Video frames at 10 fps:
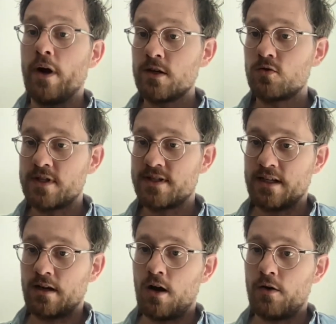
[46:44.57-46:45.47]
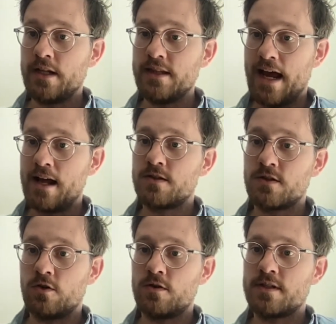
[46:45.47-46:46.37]
interests that are in the
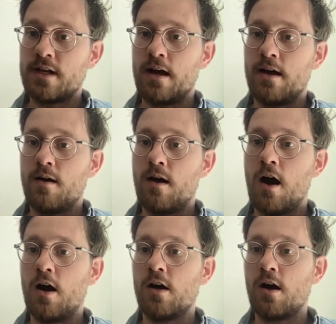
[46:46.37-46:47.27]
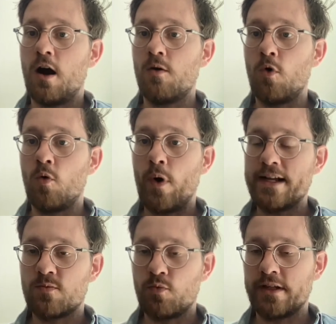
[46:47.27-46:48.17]
answers are more
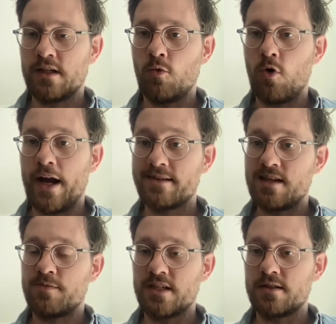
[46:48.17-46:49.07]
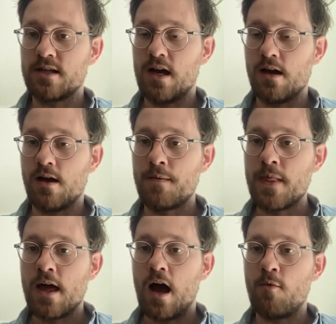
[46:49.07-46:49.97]
widespread and more accepted
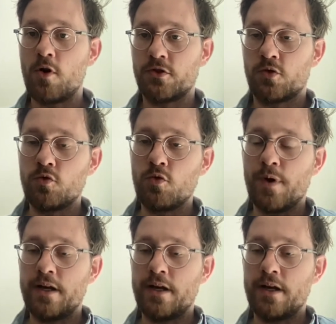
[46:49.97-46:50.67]
among the group.